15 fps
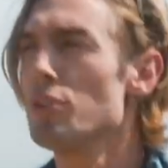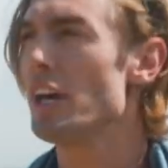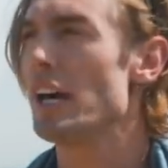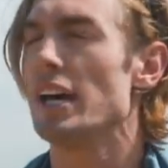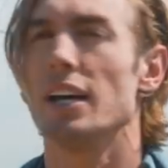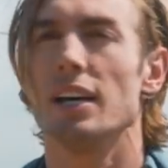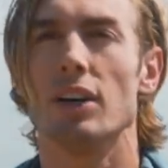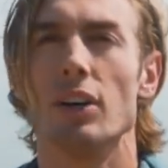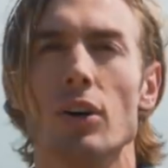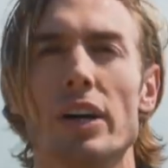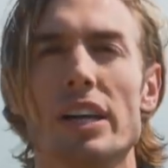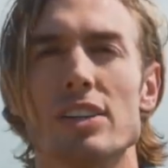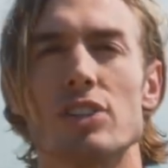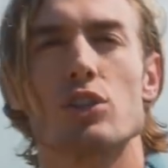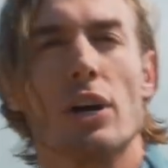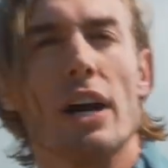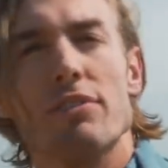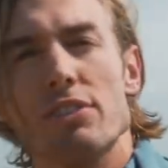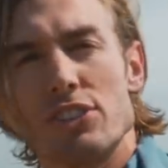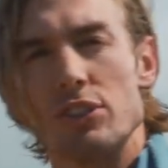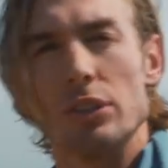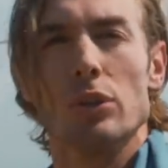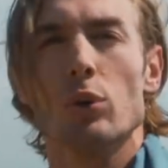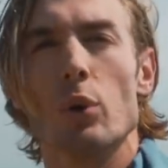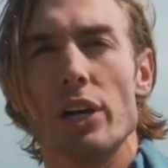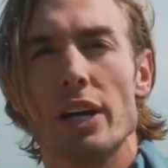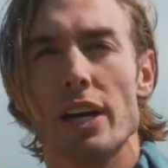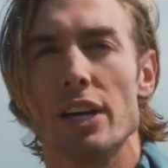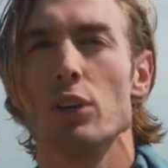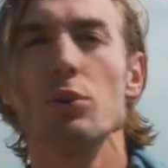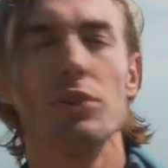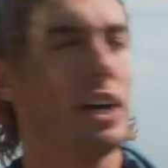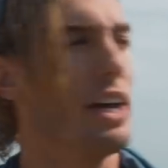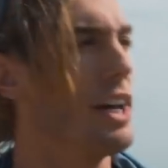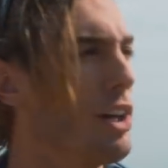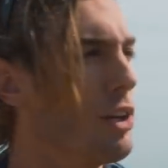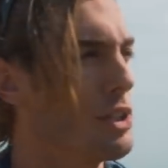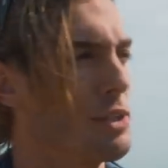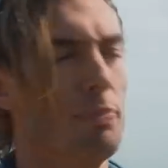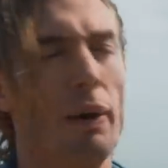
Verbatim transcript: the hell is Travis DesLaurier? Who the hell is